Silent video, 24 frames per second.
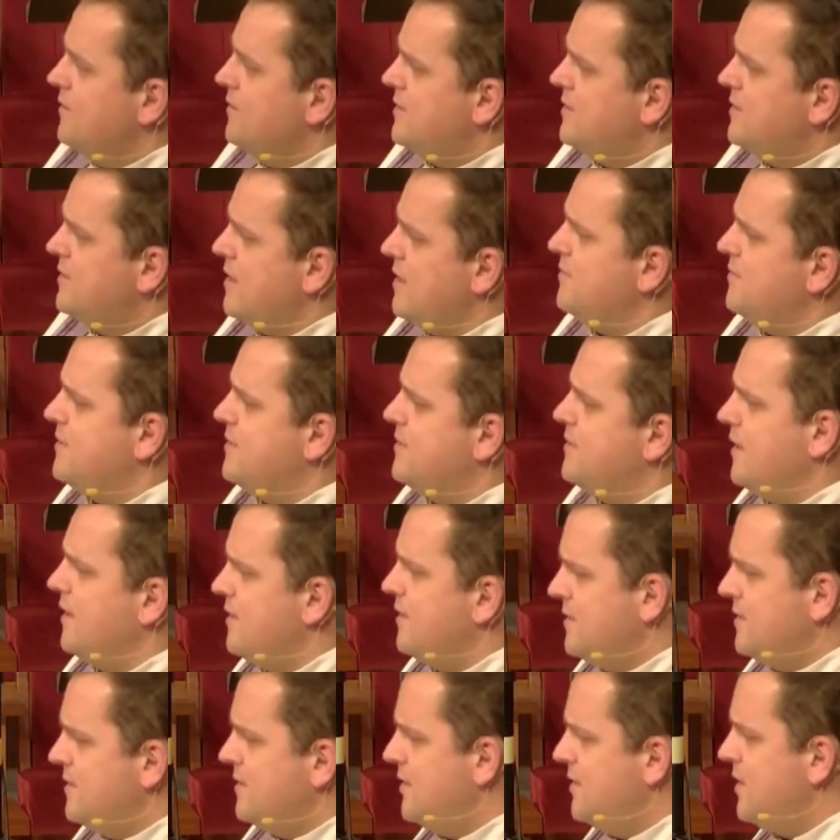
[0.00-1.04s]
seems
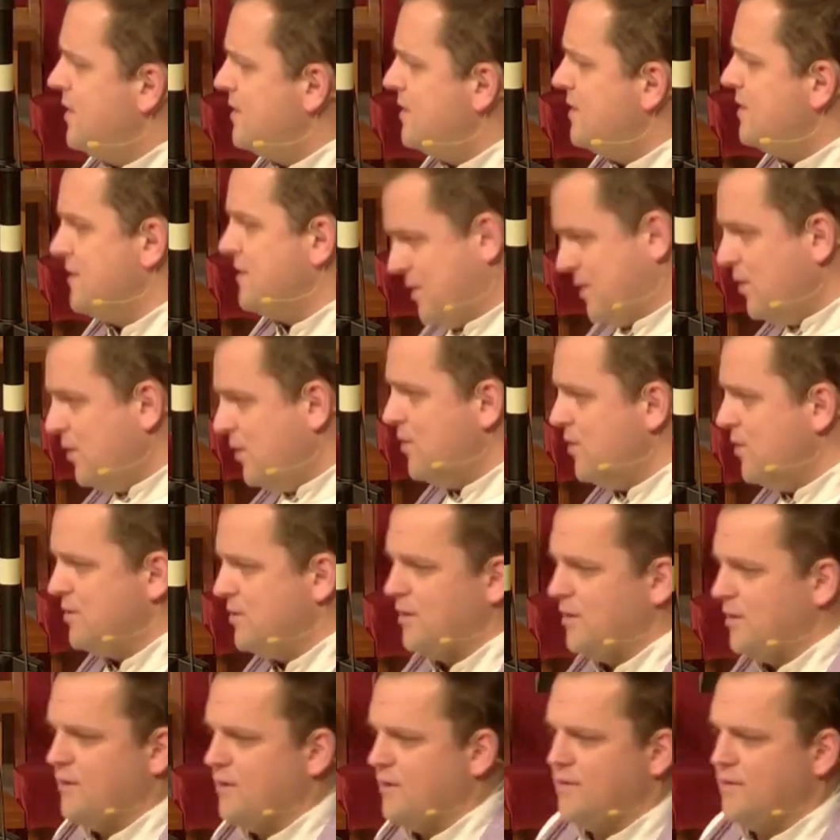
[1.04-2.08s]
to suggest it's
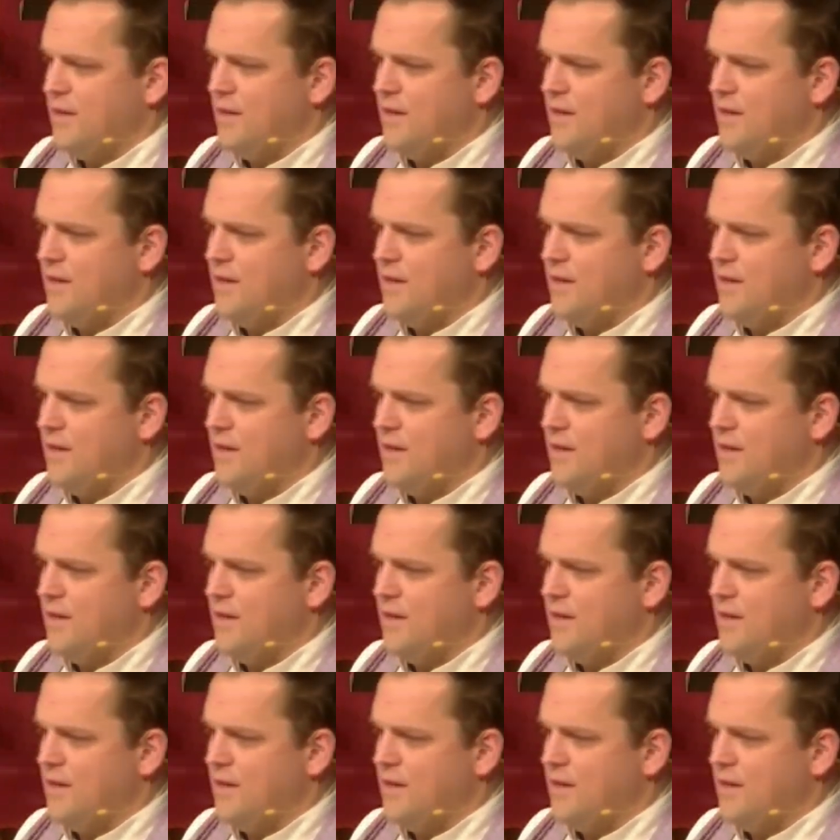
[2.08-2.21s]
closer